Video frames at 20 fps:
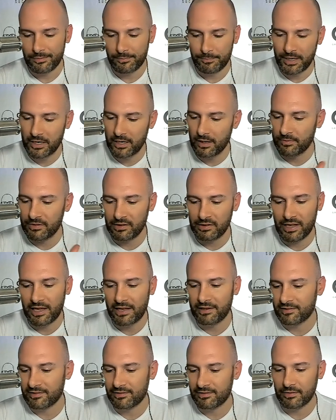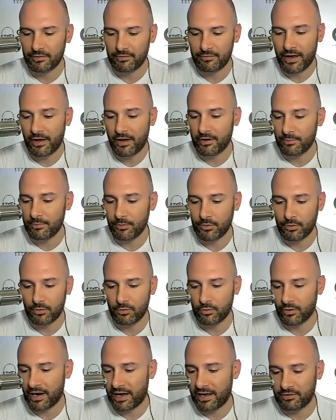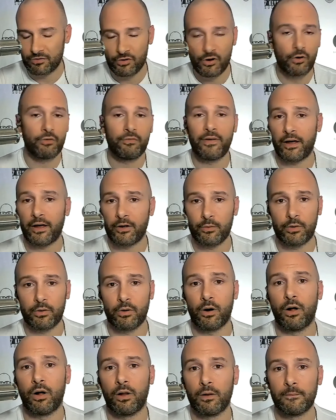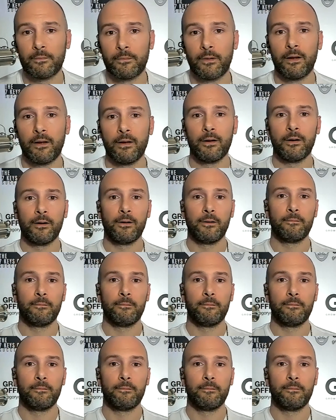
becomes less valuable or has no value at all. Totally.